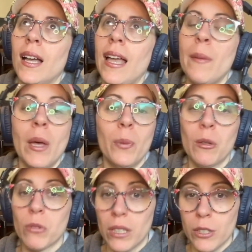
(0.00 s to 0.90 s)

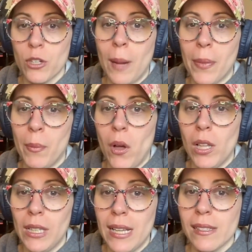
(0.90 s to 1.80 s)
MLB really dropped the
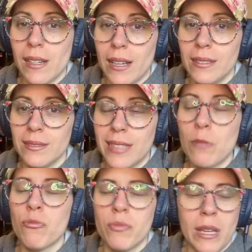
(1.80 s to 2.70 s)
ball last night.
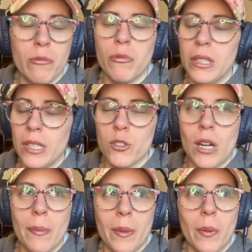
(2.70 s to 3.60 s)
They really
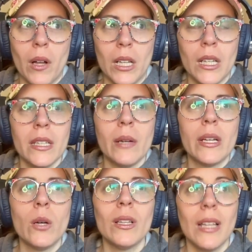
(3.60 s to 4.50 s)
dropped the ball. Now,
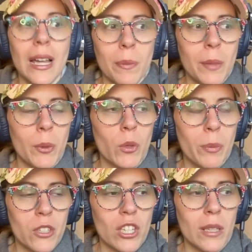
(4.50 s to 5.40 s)
I know a lot of people were
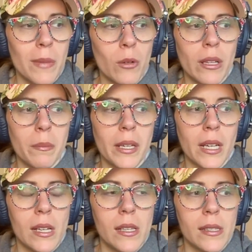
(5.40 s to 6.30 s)
bitching and moaning
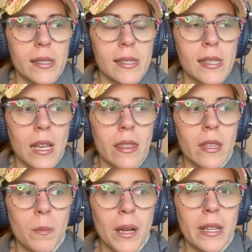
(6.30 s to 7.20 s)
because I
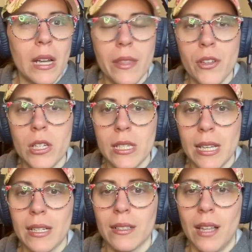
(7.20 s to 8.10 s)
think by 9:30,
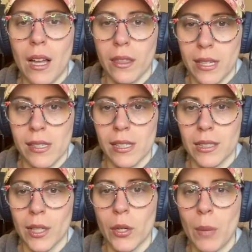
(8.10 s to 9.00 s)
10 o'clock, things had
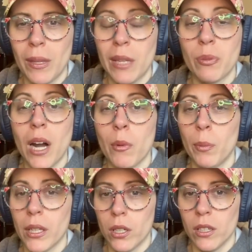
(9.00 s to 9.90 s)
cleared up and they
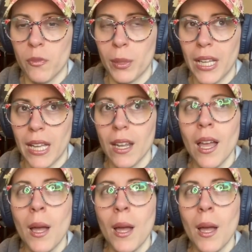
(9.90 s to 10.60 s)
probably could have played.